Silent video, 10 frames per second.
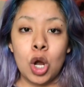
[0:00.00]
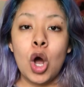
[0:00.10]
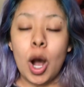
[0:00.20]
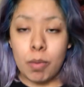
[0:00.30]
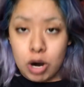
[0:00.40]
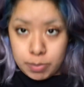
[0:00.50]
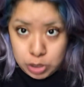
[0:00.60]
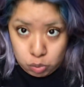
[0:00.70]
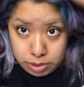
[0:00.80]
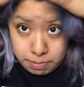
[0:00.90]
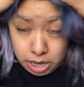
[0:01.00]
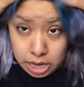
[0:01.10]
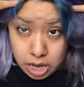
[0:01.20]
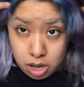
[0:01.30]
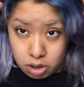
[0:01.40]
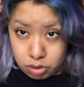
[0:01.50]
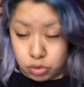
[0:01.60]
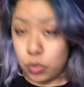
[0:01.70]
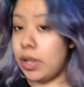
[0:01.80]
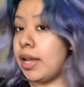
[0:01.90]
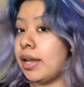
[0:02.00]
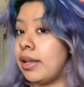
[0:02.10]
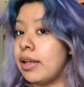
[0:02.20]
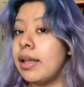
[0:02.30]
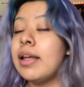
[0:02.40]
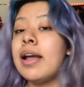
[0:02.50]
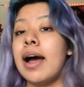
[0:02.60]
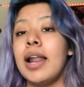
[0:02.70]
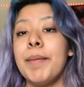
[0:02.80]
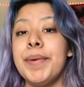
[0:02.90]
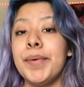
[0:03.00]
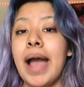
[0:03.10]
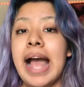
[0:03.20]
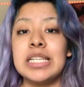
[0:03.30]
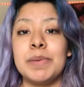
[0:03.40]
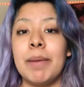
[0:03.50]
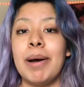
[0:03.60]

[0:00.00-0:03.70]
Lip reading: I'm gonna be doing my hair today. A lot of people ask me about